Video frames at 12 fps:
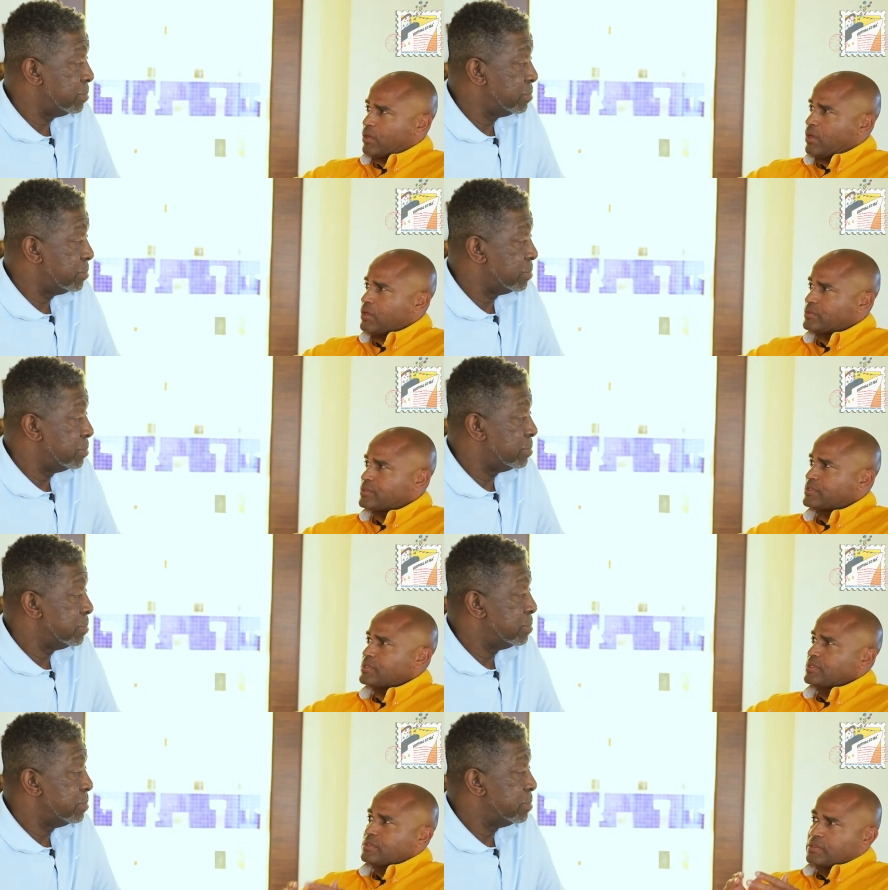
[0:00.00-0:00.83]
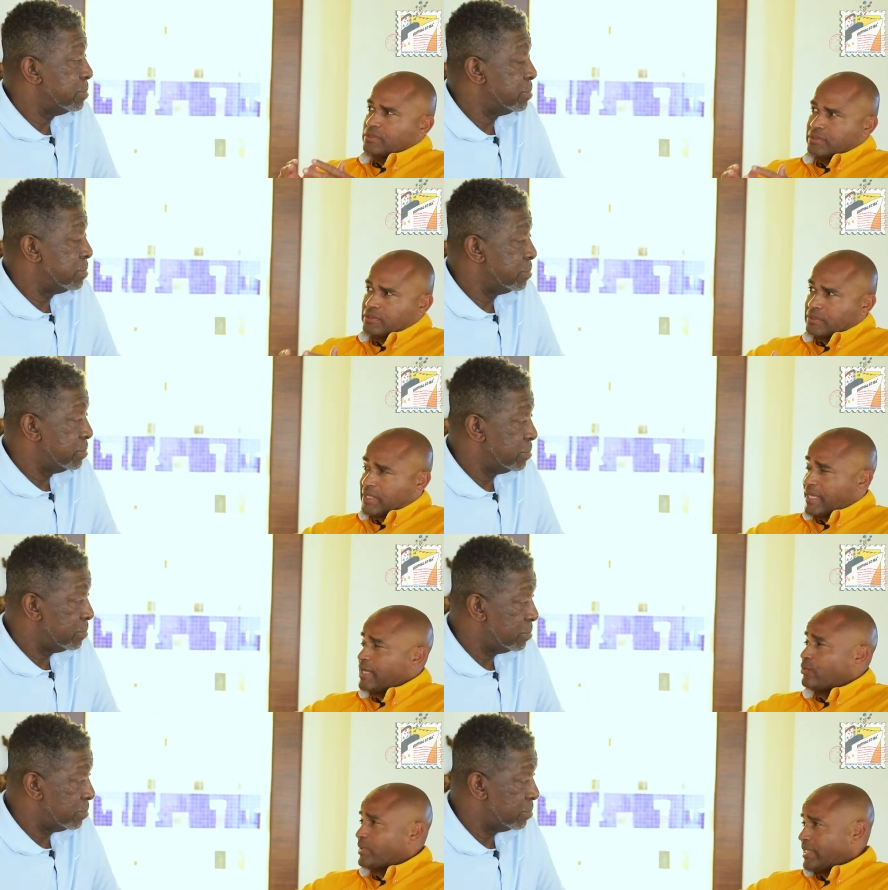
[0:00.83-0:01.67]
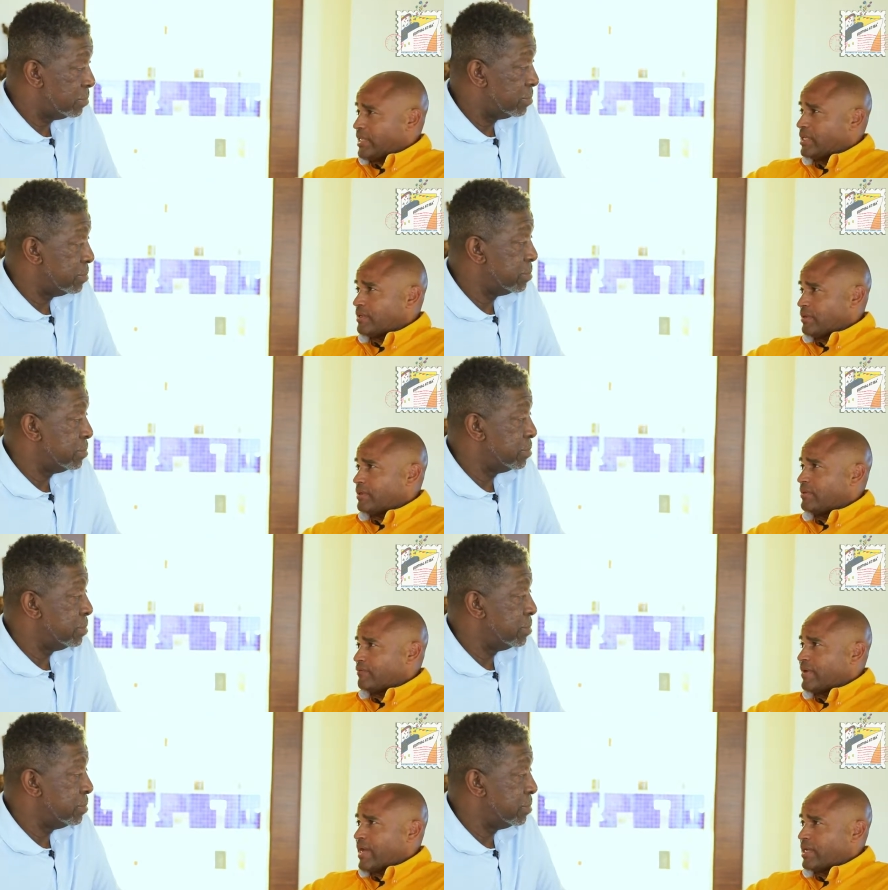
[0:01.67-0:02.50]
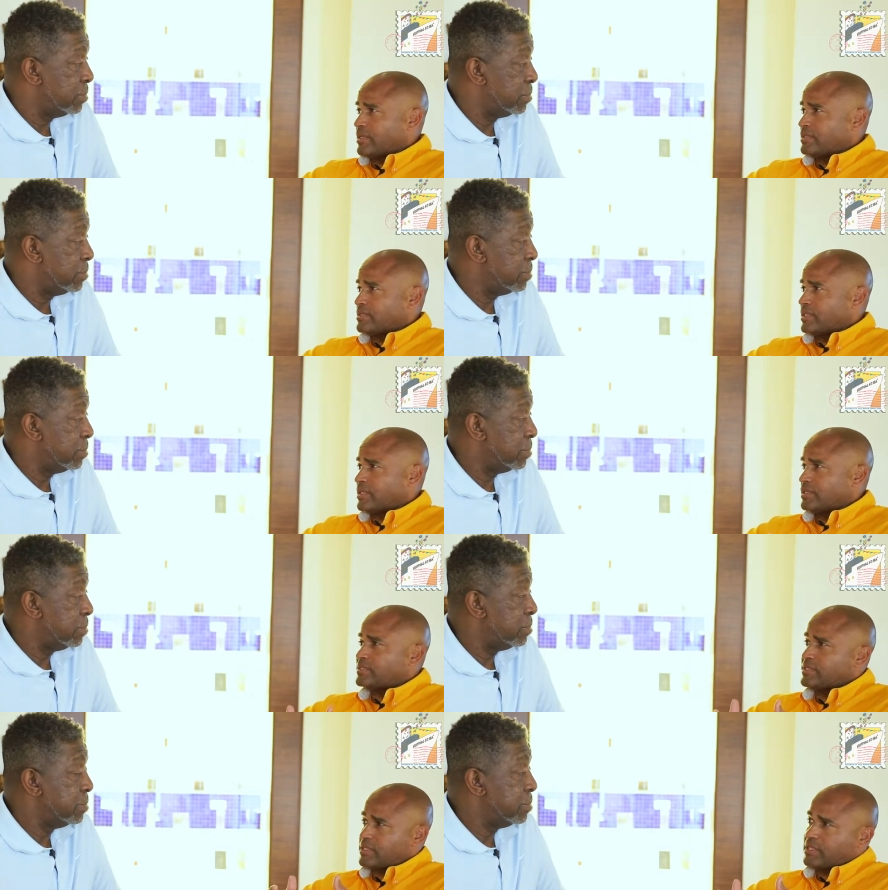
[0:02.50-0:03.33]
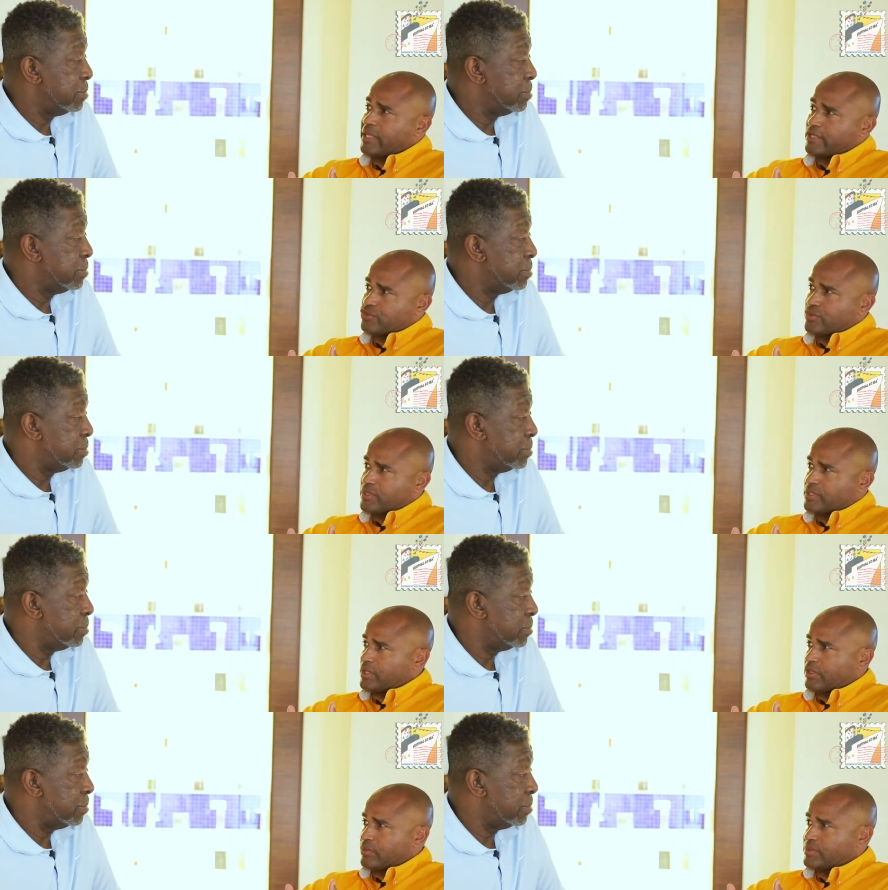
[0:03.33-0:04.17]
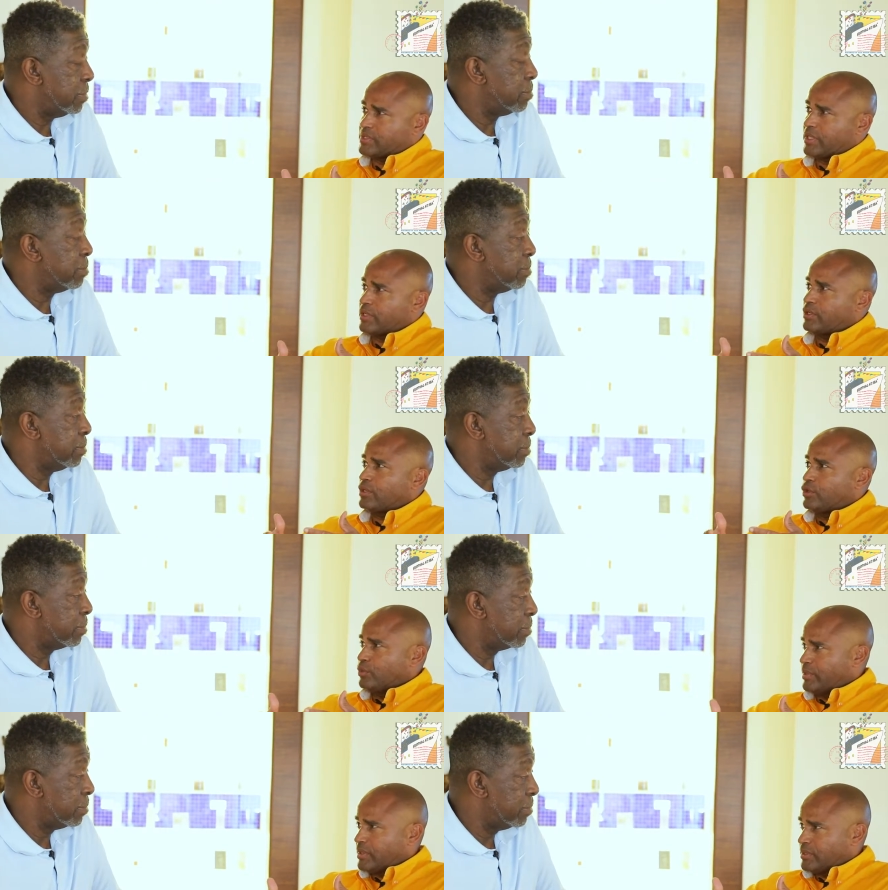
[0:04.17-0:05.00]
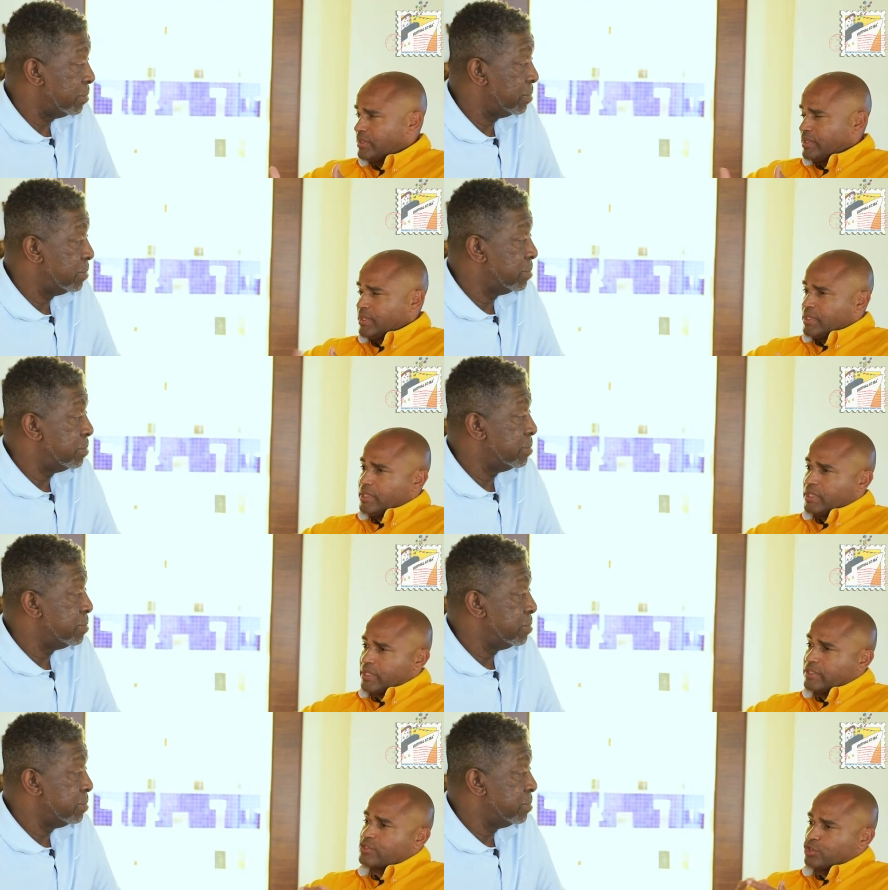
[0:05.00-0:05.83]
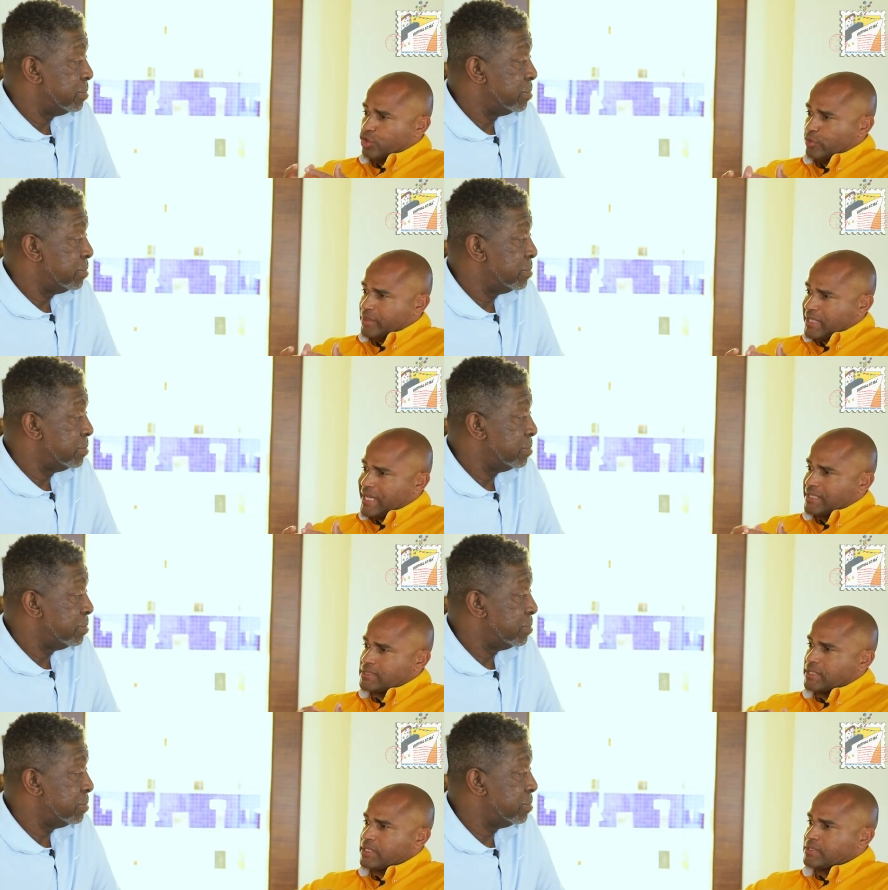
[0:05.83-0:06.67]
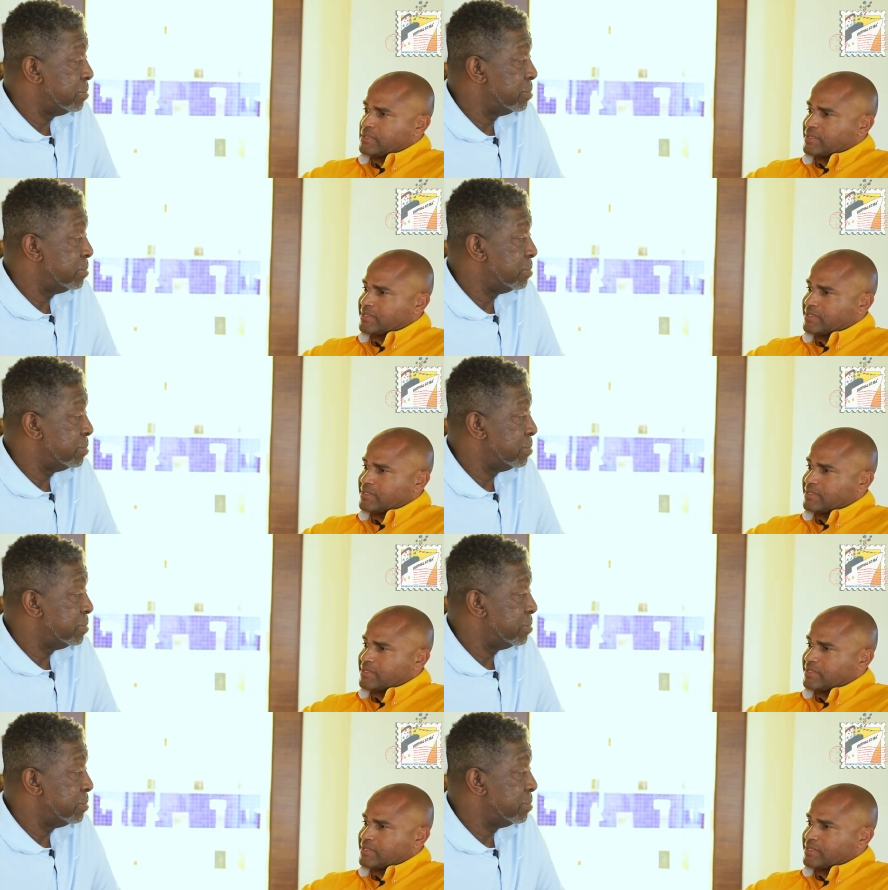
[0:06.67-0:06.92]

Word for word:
Speaker 1: loss, gang-related violence in a city like Trenton, although it's not an urban, uh, it's an urban context.